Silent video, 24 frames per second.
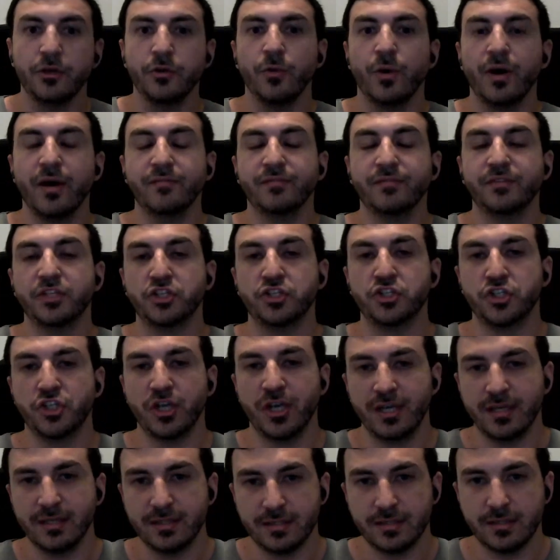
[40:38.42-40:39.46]
you have the
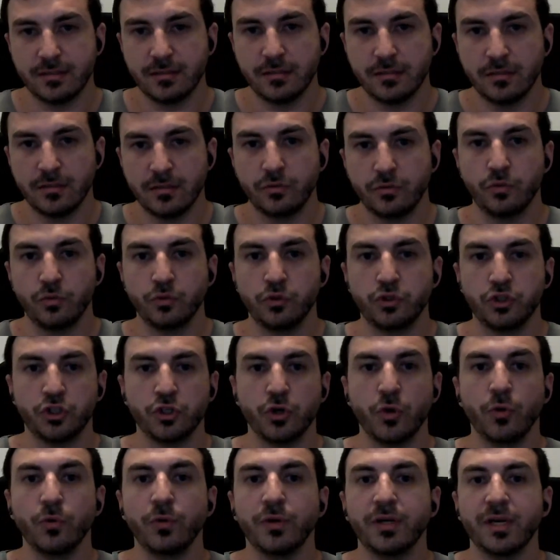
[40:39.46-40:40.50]
chance to
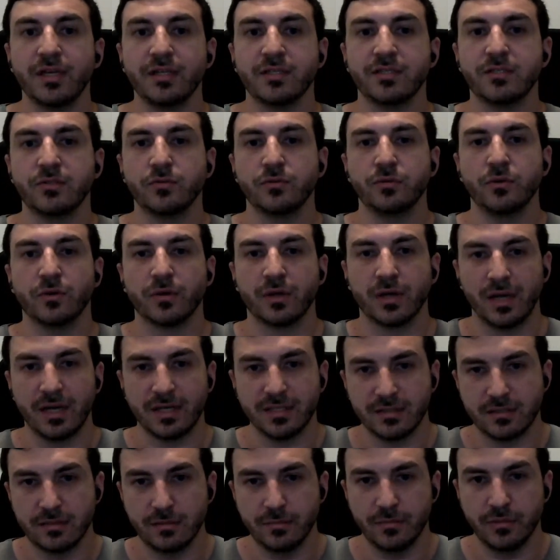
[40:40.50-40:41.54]
showcase to your
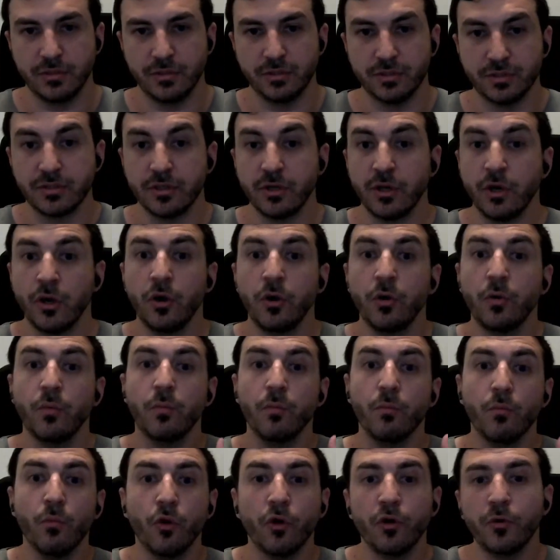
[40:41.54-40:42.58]
customers
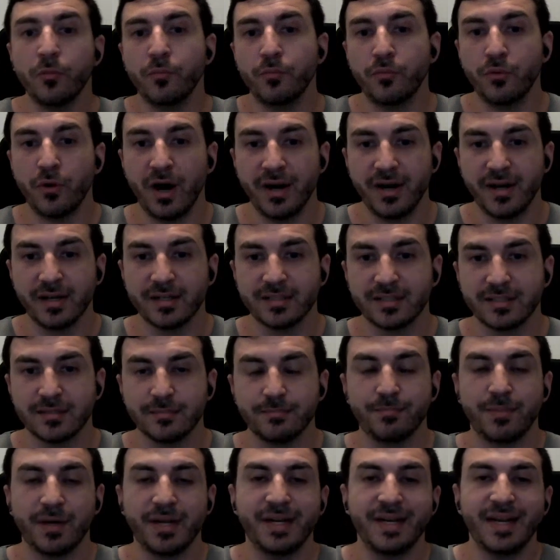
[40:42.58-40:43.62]
more products,
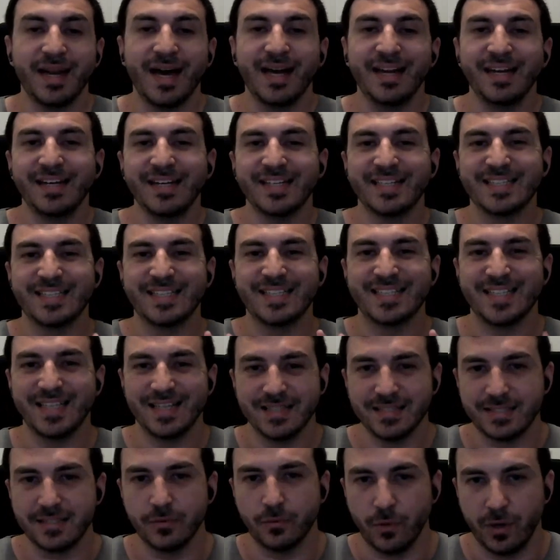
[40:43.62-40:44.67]
but not in a
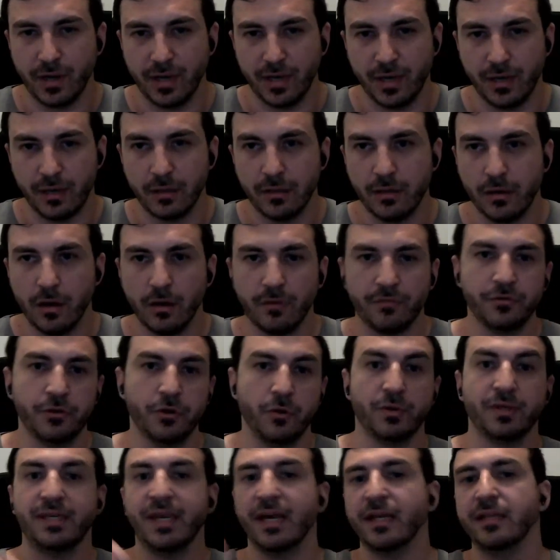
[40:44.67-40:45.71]
salesy way of you
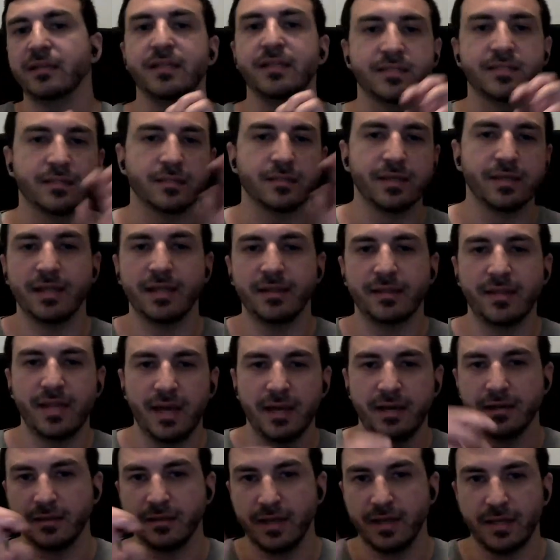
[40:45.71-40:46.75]
know get this and get
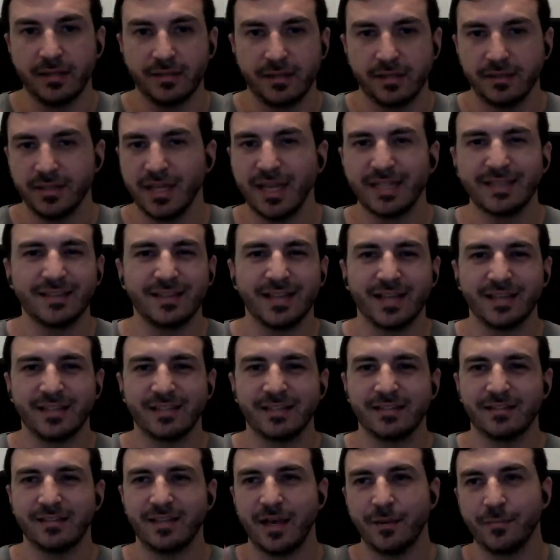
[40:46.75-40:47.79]
that and get not like
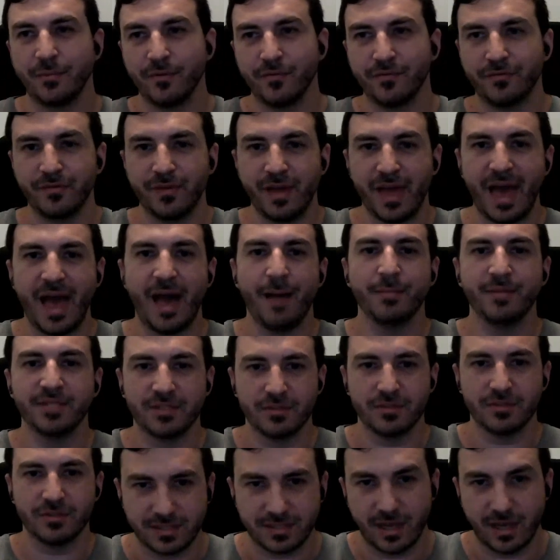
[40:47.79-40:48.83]
type of
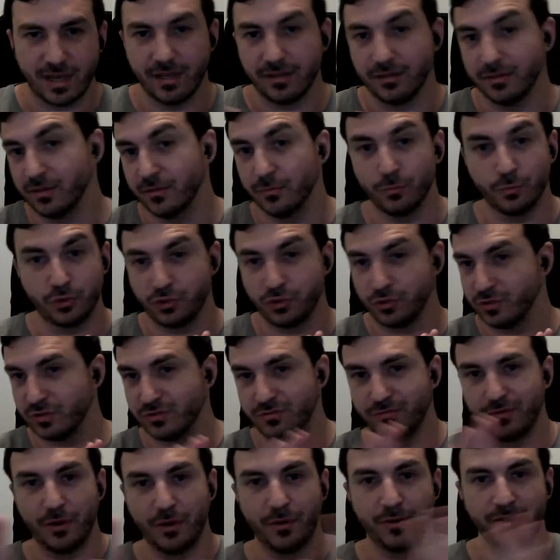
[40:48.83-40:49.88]
Amazon style which
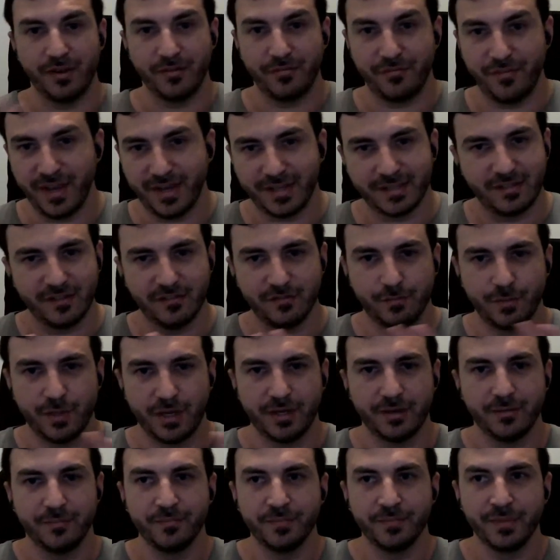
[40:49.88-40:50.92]
is very effective.
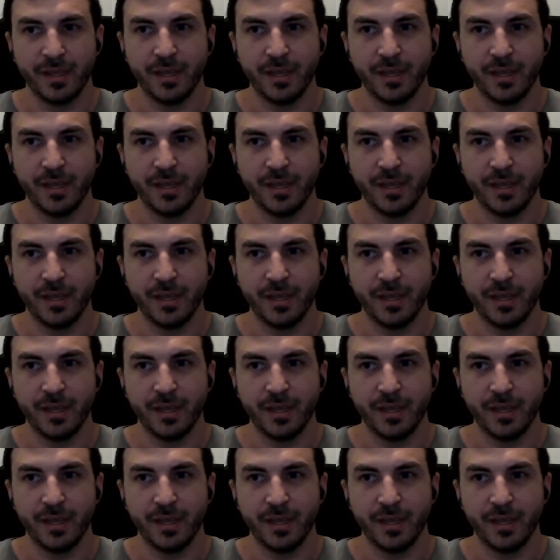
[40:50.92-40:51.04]
But